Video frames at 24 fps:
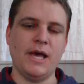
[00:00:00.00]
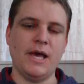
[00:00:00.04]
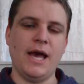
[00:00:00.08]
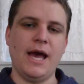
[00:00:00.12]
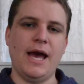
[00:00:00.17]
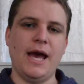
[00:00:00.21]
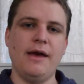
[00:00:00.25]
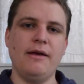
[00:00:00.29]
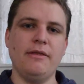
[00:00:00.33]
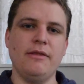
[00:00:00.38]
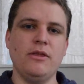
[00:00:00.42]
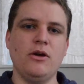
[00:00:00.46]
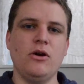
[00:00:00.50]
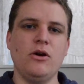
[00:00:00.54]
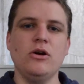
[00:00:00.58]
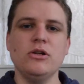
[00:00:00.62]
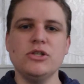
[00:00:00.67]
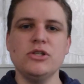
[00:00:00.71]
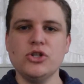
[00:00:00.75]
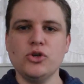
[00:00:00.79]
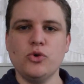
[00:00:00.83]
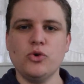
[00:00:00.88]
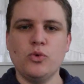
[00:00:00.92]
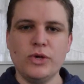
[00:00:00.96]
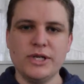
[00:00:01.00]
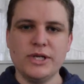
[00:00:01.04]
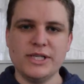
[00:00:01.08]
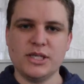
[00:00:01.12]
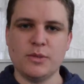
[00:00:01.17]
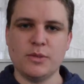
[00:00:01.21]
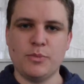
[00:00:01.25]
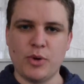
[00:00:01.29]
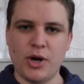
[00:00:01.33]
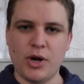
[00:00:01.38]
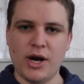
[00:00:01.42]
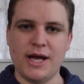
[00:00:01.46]
And the answer always
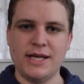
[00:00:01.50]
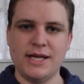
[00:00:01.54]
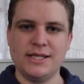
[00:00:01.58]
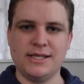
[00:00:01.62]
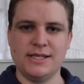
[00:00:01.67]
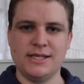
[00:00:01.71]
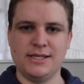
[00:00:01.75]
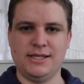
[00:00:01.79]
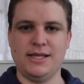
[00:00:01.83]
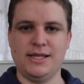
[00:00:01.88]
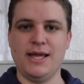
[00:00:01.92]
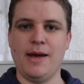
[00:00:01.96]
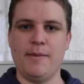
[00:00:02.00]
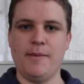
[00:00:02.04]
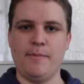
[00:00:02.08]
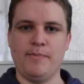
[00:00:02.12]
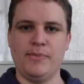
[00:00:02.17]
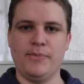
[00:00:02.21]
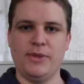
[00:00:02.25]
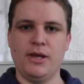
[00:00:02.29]
surprises them